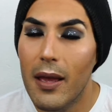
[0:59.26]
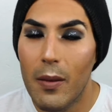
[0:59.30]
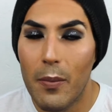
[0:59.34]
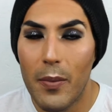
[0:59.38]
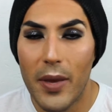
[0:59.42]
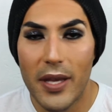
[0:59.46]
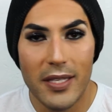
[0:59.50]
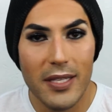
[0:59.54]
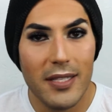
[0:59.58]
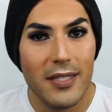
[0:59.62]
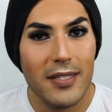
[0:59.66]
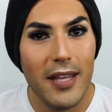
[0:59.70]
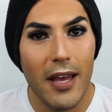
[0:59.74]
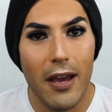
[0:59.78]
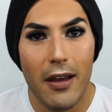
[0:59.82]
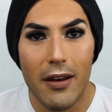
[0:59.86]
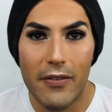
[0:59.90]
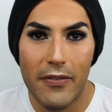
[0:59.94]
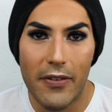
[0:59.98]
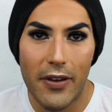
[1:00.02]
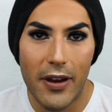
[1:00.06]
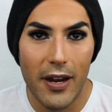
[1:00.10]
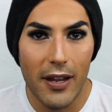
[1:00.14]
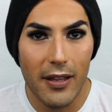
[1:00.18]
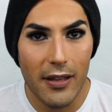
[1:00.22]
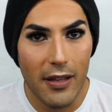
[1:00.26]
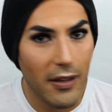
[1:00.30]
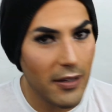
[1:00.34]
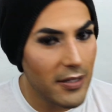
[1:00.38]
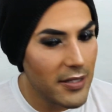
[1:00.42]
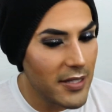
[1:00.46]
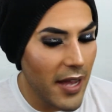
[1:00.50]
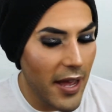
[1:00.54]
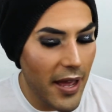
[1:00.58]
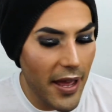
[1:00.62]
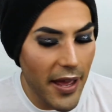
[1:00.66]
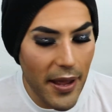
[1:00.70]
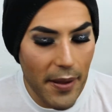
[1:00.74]
makes it stay on a very long
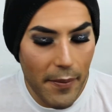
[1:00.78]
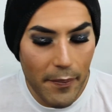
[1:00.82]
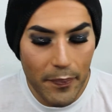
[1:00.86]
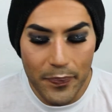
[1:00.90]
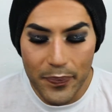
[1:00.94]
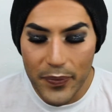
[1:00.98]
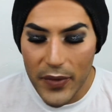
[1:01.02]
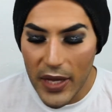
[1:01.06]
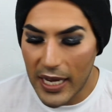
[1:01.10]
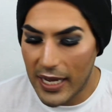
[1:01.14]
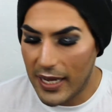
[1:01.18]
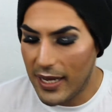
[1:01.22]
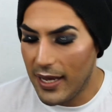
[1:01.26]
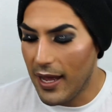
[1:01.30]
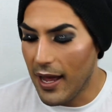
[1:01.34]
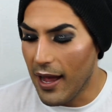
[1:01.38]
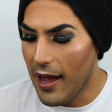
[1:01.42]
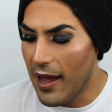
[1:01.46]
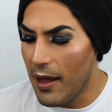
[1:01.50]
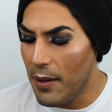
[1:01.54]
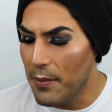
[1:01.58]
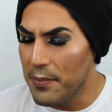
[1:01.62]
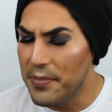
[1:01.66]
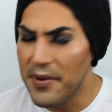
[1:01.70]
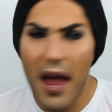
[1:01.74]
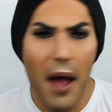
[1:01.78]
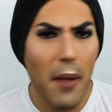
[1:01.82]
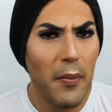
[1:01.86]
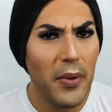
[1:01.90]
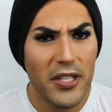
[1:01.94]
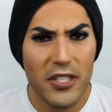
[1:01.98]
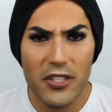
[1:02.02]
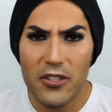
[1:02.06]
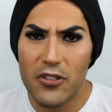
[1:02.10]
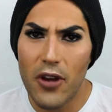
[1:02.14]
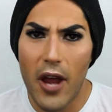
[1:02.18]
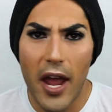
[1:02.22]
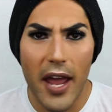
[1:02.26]
time. Not
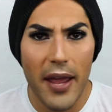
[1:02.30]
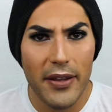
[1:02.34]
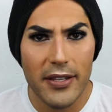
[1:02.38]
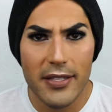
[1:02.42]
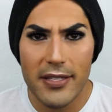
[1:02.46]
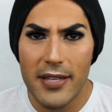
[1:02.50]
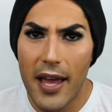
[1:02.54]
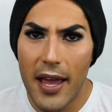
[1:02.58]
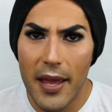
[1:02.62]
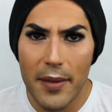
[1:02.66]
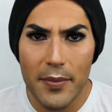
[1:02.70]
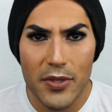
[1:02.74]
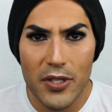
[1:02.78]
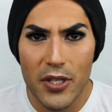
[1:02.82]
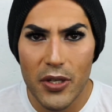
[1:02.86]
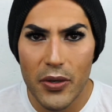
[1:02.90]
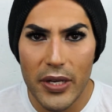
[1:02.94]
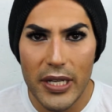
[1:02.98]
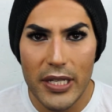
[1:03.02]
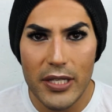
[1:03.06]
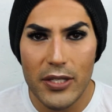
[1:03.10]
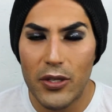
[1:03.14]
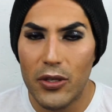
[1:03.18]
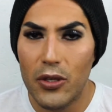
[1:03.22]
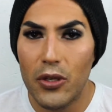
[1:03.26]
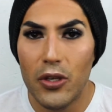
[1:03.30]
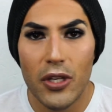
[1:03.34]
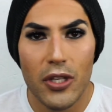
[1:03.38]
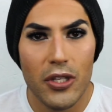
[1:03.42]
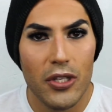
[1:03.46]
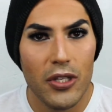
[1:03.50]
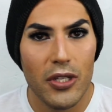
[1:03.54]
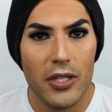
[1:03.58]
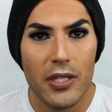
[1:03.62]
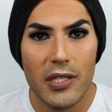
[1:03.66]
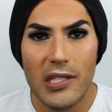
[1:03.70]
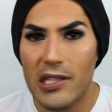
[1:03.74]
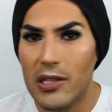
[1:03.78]
much dry time to it, so you can
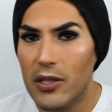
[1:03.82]
just